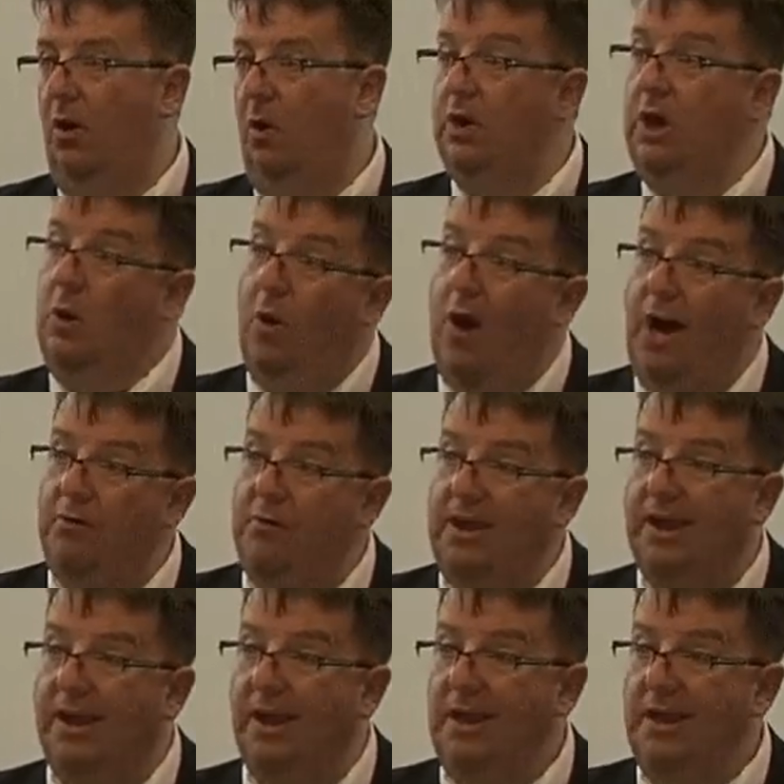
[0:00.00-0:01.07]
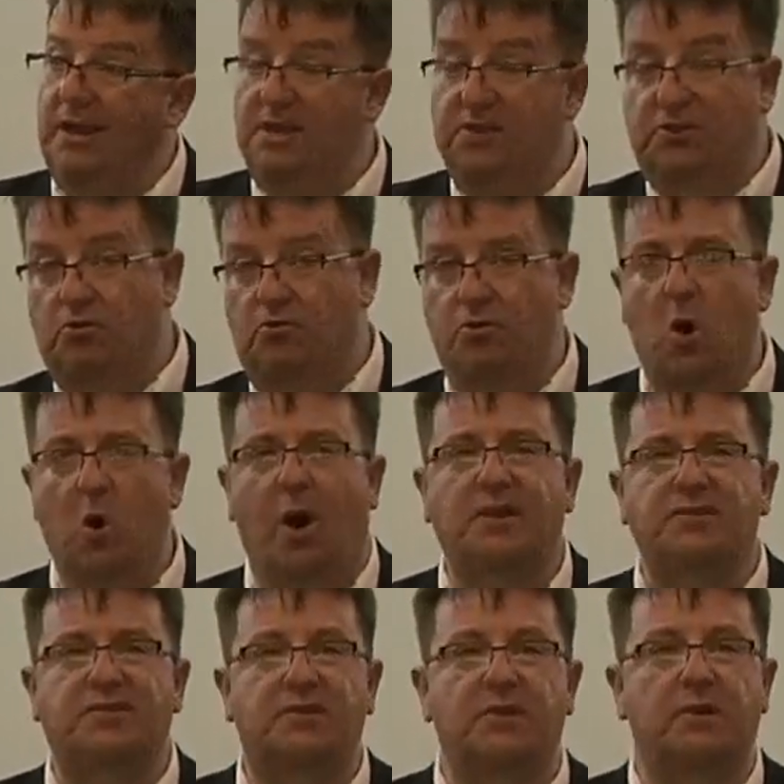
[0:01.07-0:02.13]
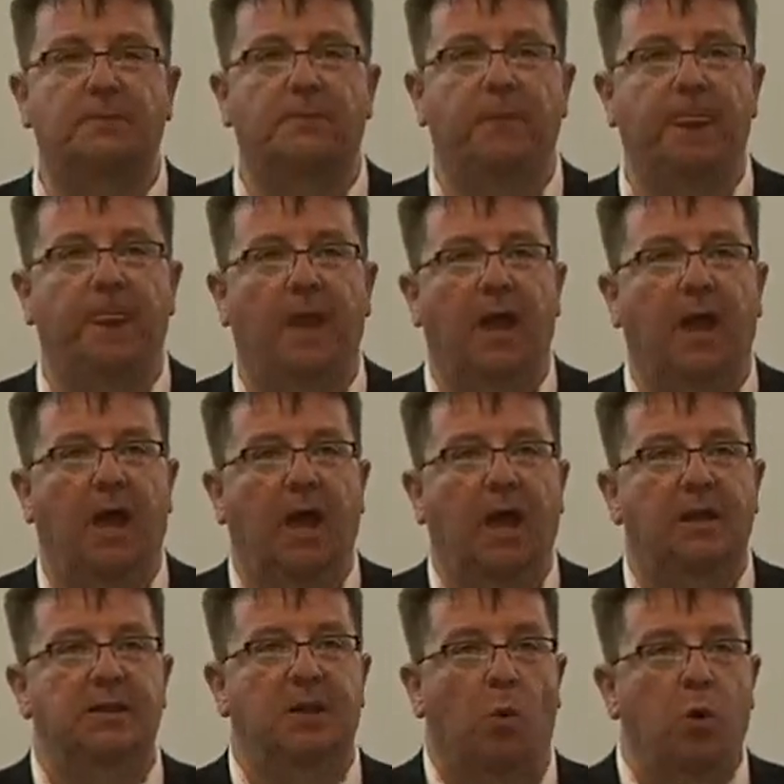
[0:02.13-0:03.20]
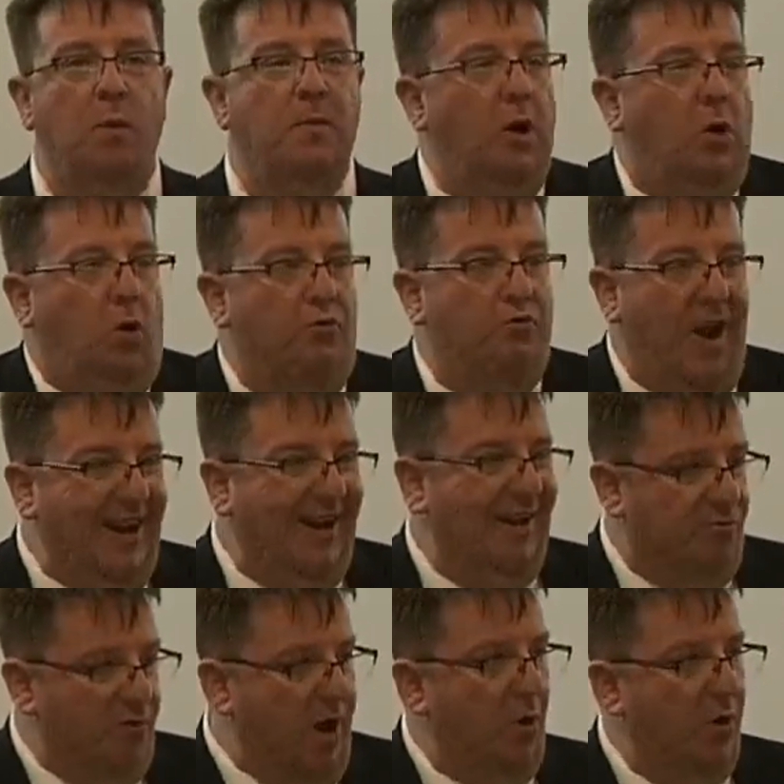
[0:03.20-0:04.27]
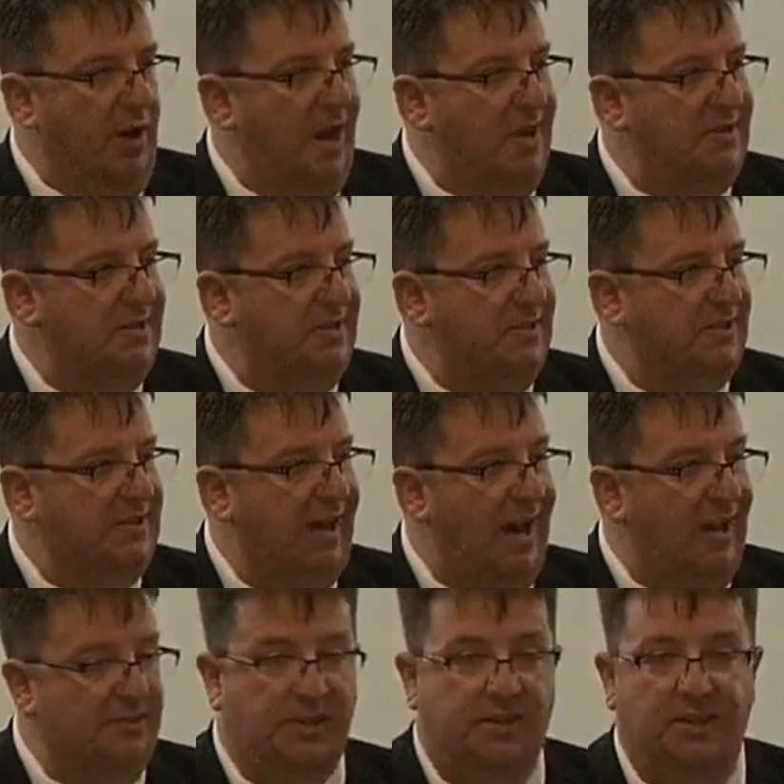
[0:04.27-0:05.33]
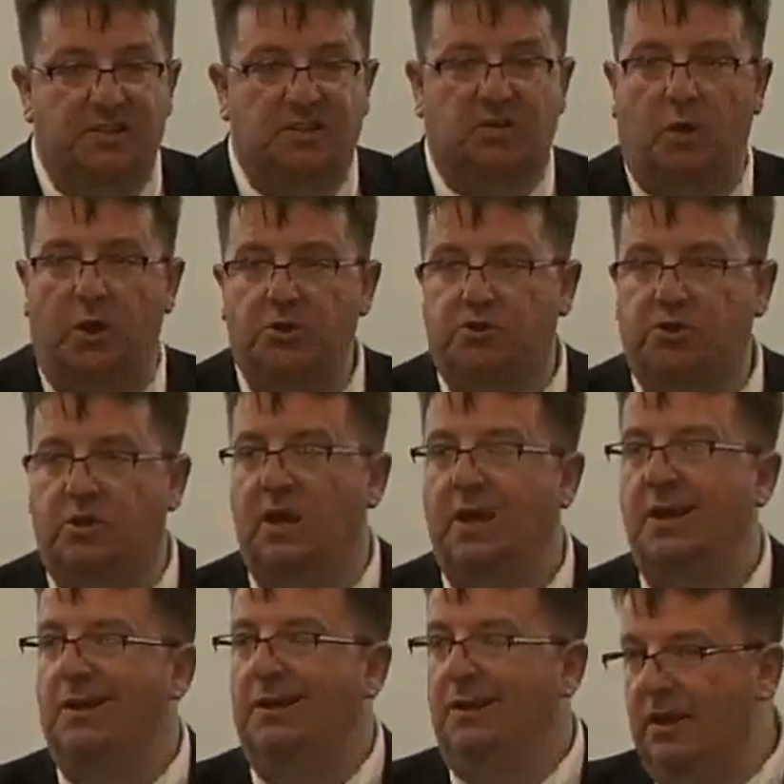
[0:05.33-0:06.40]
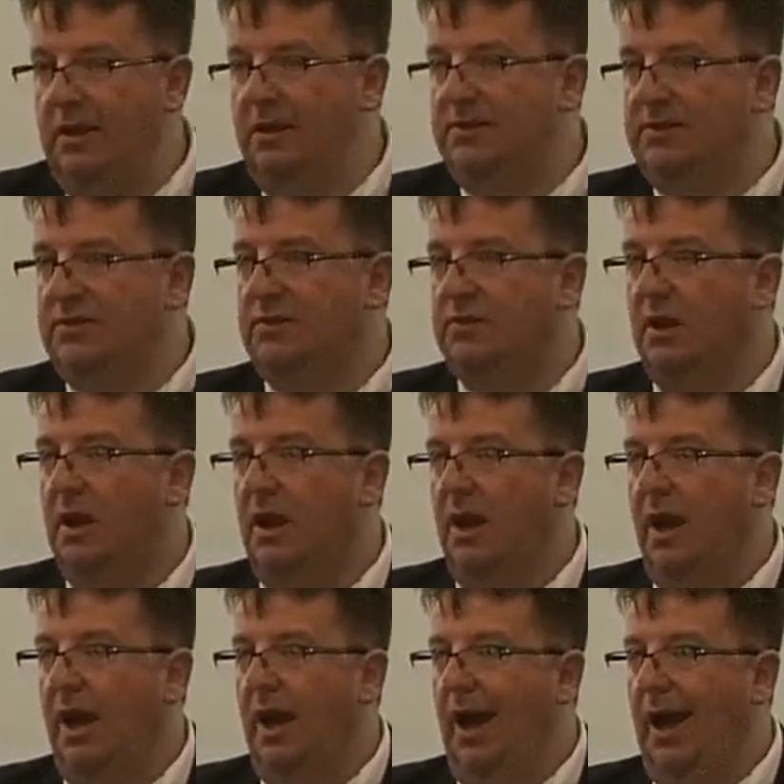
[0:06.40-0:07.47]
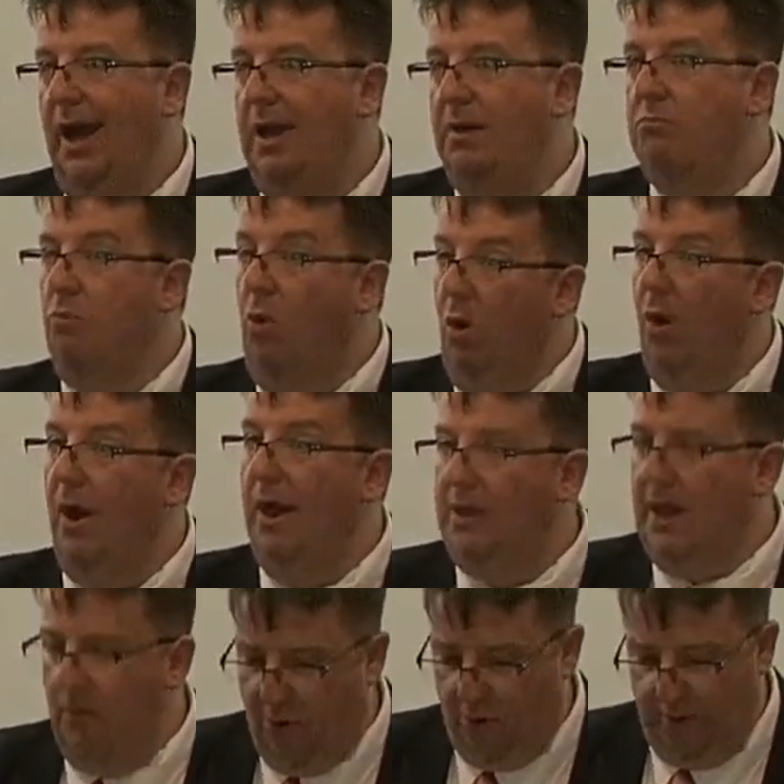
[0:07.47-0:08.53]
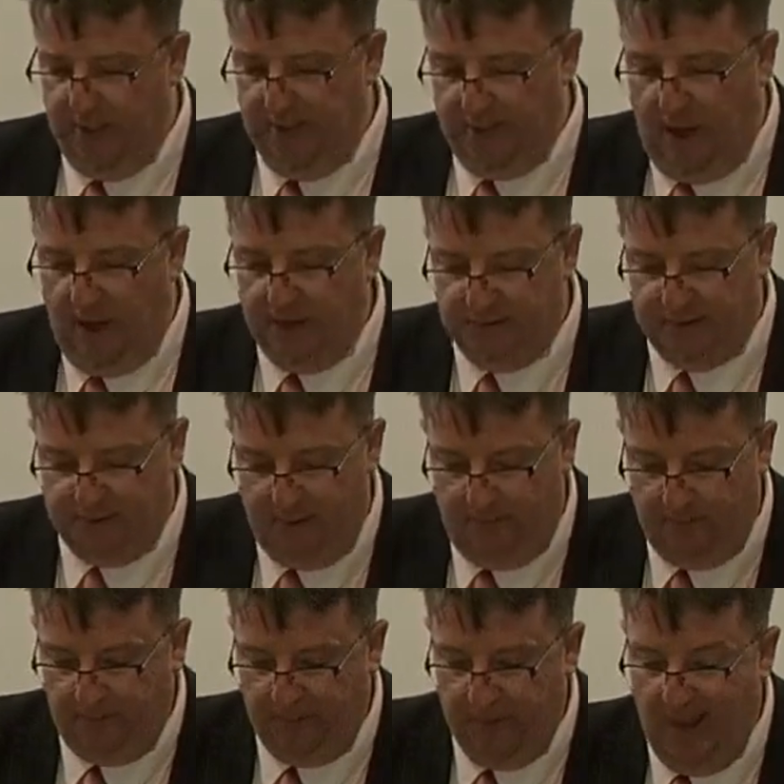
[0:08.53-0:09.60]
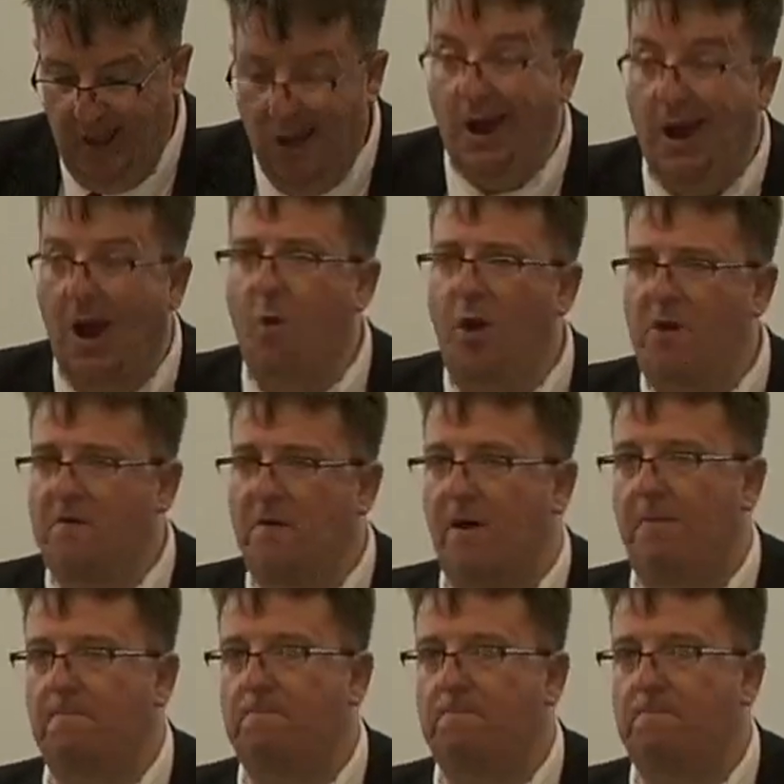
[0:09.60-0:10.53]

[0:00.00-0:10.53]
requiring yes or no answer, the woman correctly recognizes that this question needs a more elaborate answer. However,